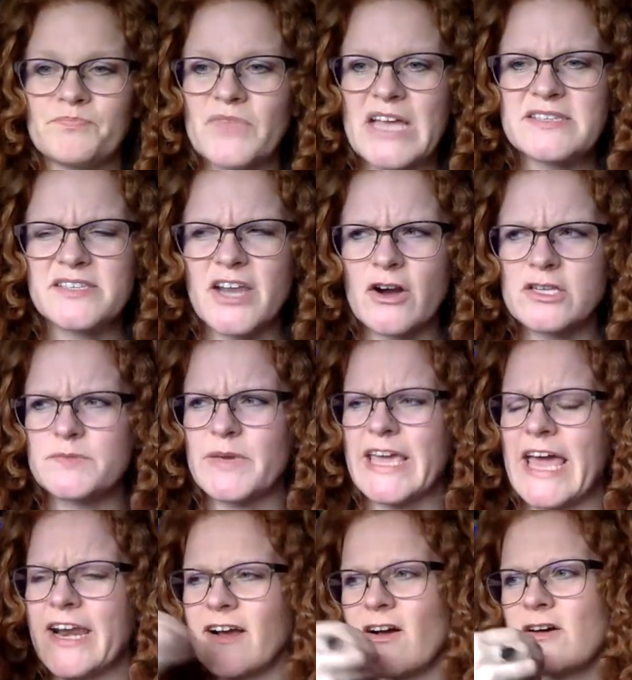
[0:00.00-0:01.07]
as Terrence
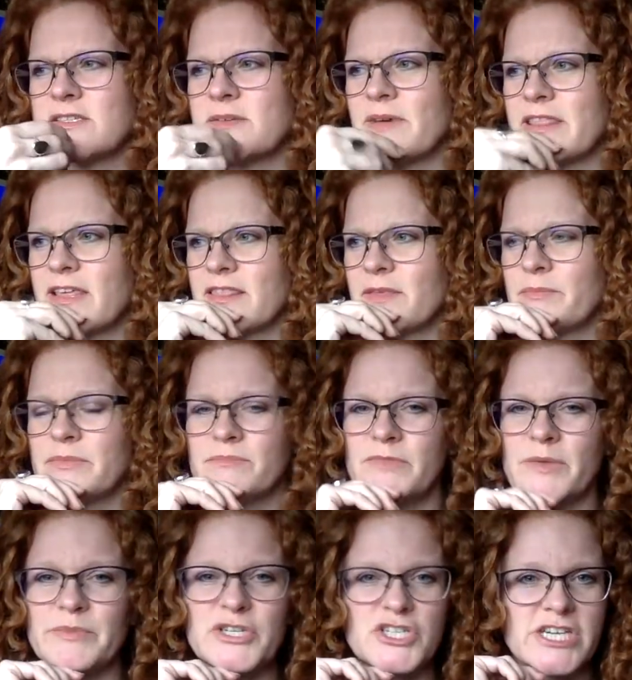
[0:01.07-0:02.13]
McKenna calls them, I think the,
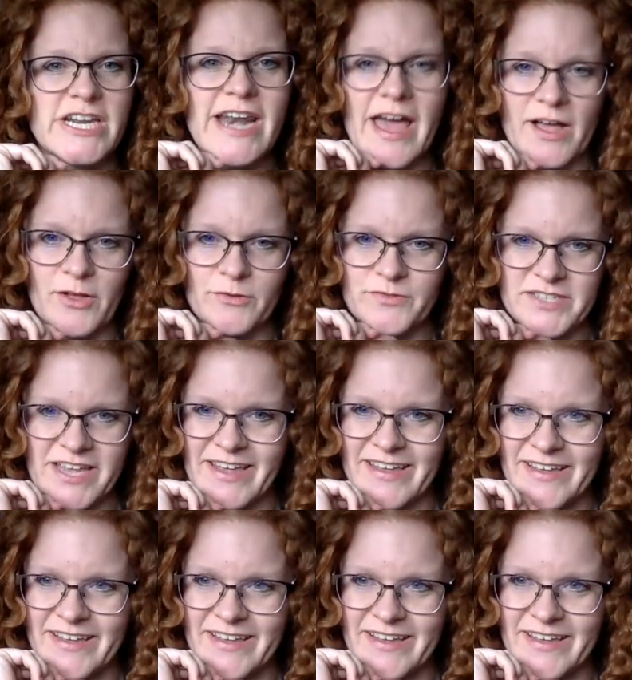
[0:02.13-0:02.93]
the machine elves,